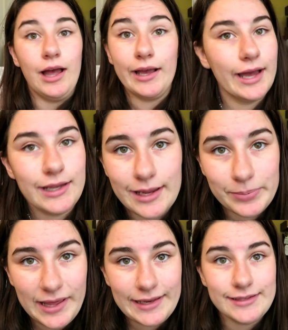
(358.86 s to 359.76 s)
I got a lot
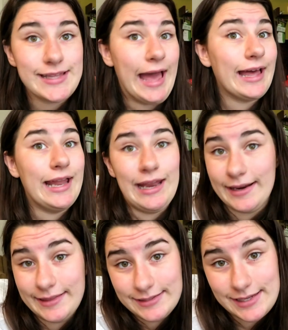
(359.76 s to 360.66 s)
of playlists. I got a lot
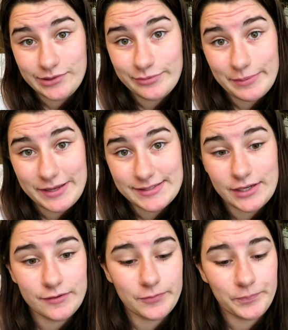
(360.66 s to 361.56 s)
of things I do by
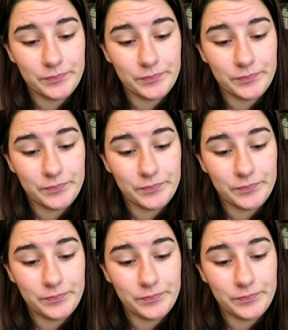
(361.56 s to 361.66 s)
myself.